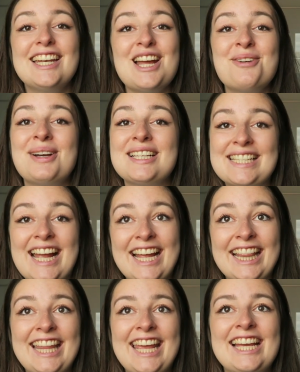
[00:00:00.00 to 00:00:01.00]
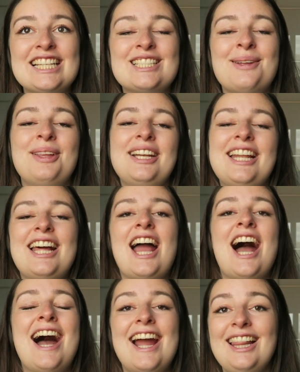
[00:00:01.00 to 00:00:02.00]
Now my second thing is something that I
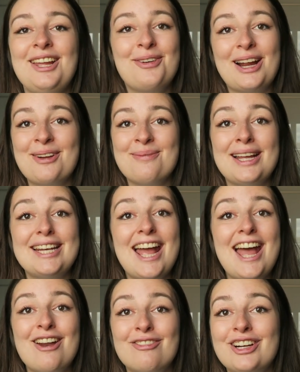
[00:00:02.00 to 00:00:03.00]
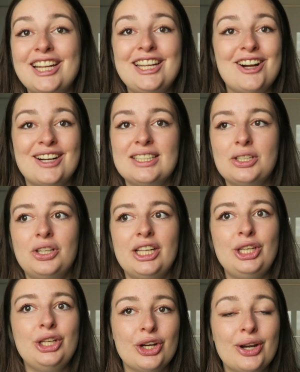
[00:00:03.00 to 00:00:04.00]
highly recommend every young adult
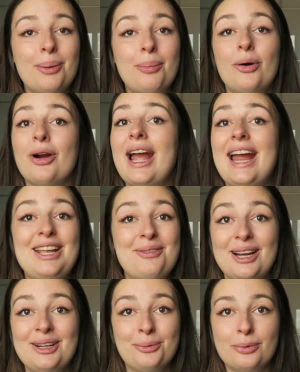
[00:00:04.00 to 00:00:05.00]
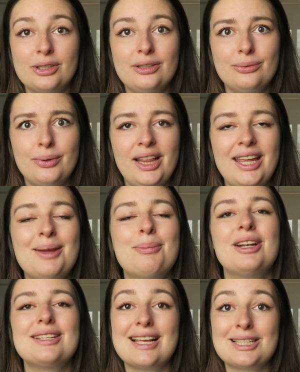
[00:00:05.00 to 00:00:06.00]
in Europe or anywhere in the world really,
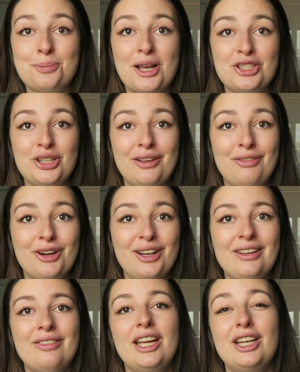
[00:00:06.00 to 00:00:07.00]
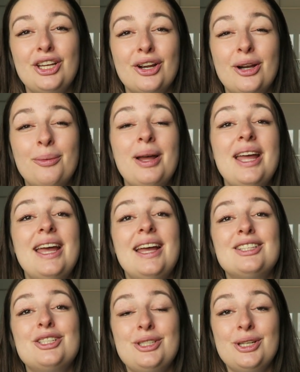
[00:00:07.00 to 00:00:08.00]
but especially if you're living in Europe,
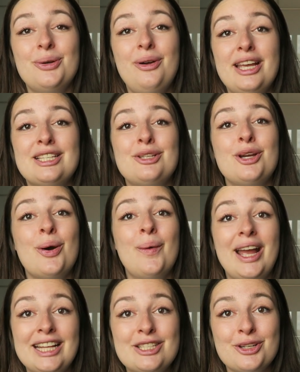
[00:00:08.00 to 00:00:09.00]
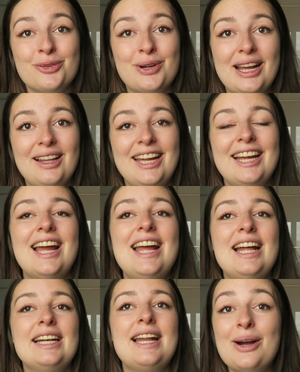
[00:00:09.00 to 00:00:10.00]
to do is to go interrailing.
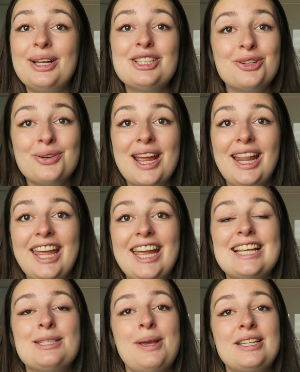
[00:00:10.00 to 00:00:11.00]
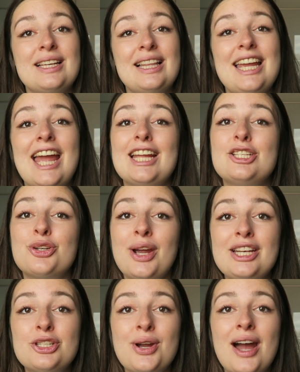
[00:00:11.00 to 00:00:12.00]
Now interrailing is basically a
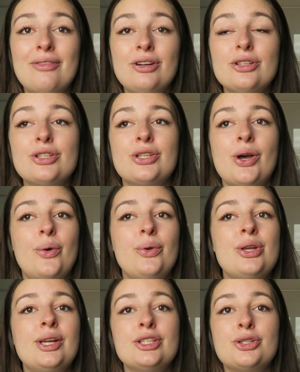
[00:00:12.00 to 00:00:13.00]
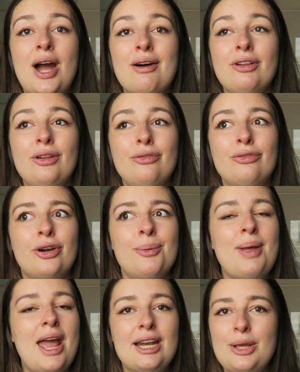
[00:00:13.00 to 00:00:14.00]
train travel, so you can travel
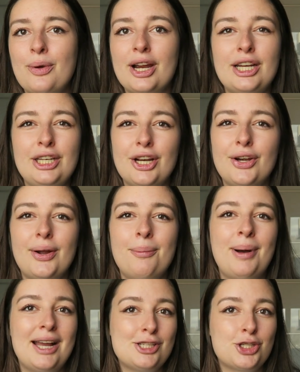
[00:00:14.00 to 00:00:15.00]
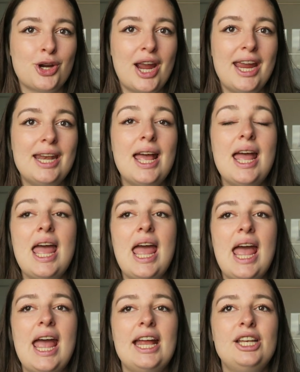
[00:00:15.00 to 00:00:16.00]
from anywhere in Europe by train
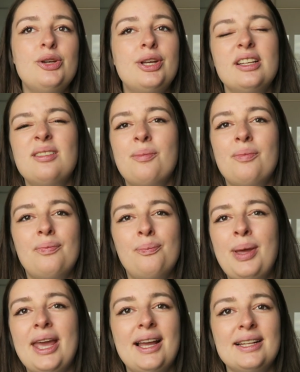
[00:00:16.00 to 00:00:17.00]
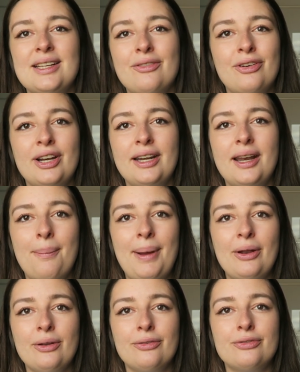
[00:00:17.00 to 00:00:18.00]
and you can pick a different
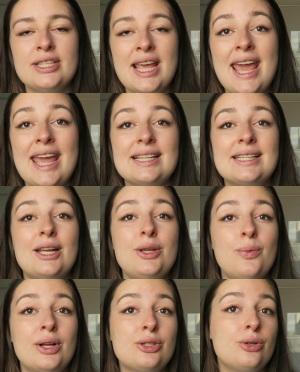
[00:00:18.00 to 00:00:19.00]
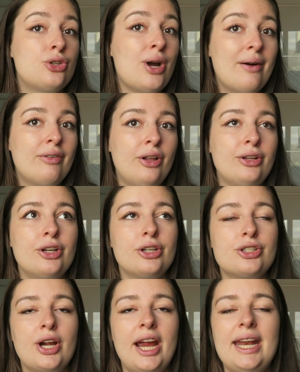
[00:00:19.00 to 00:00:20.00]
amount of days that you want to travel on your
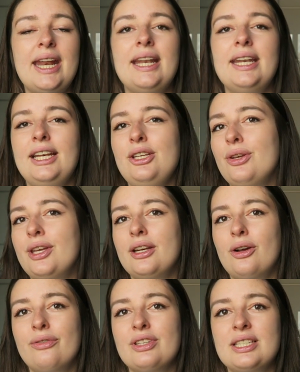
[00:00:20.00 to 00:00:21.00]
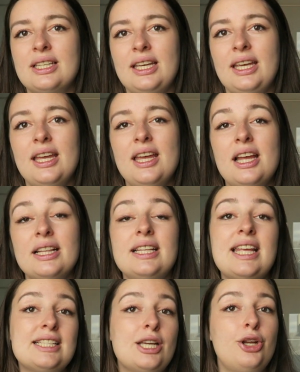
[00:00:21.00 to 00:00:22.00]
train and then you can obviously the
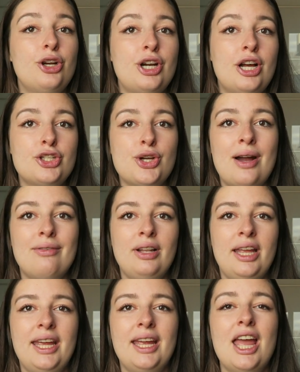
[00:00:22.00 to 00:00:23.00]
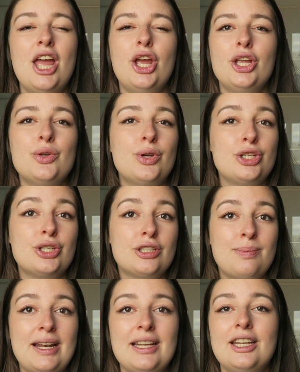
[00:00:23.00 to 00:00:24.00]
days that you're not traveling you can just
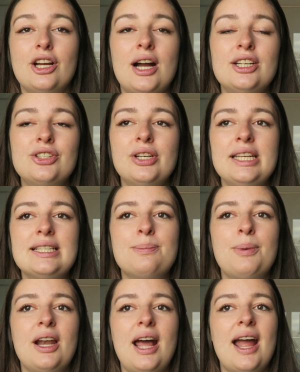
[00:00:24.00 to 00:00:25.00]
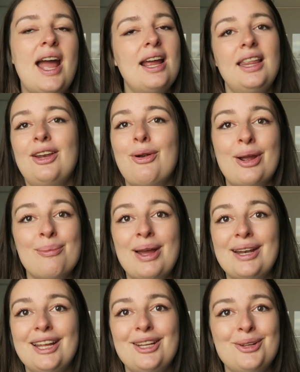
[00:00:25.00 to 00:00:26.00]
spend in the countries but I highly
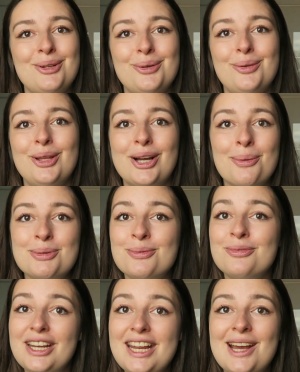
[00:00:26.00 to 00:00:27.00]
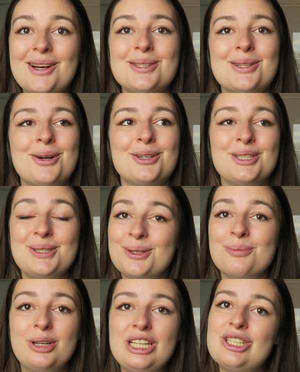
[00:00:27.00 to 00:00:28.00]
recommend that you look up some videos or do
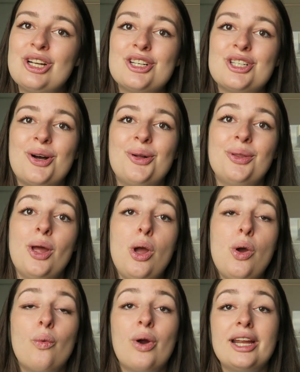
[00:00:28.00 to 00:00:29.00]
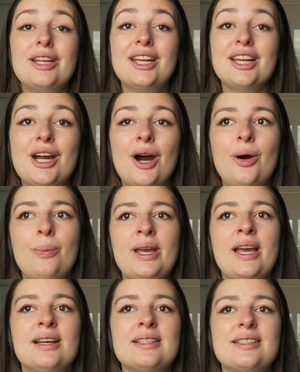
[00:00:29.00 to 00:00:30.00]
some research on where you go
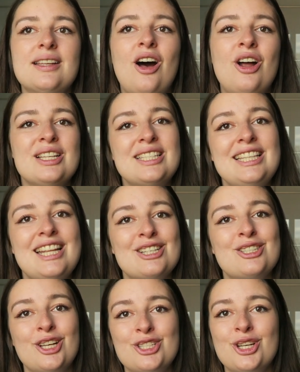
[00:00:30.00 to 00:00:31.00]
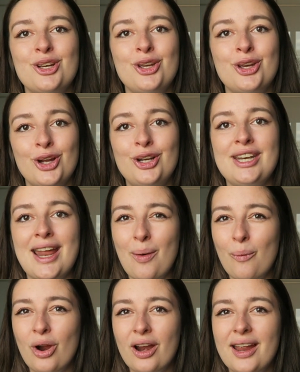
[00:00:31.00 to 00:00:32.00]
because honestly there's such a good
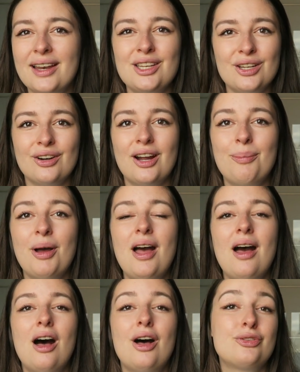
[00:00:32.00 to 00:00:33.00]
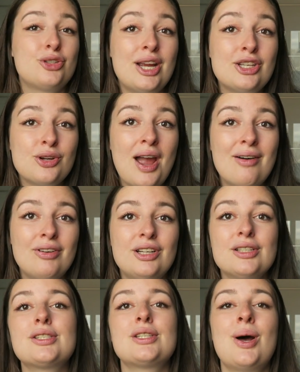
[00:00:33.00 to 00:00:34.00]
network in Europe of train
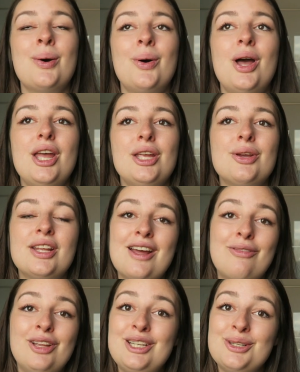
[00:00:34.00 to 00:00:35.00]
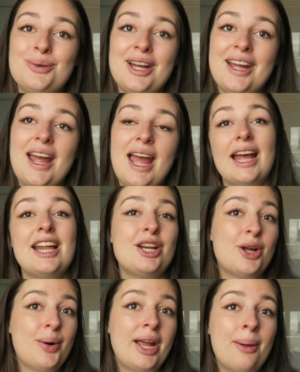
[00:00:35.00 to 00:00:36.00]
travel so you can definitely do it and I
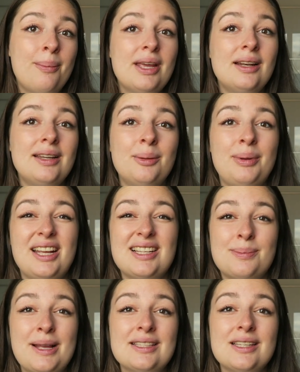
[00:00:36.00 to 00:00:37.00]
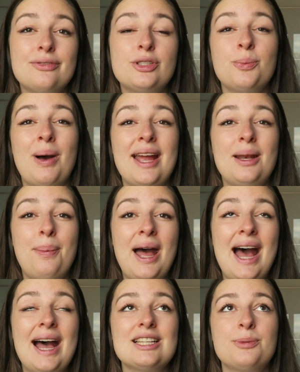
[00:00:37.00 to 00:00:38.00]
know it can be a little bit expensive to buy the
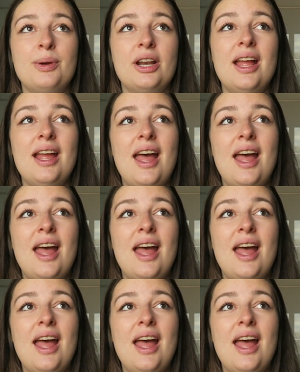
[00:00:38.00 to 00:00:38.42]
pass but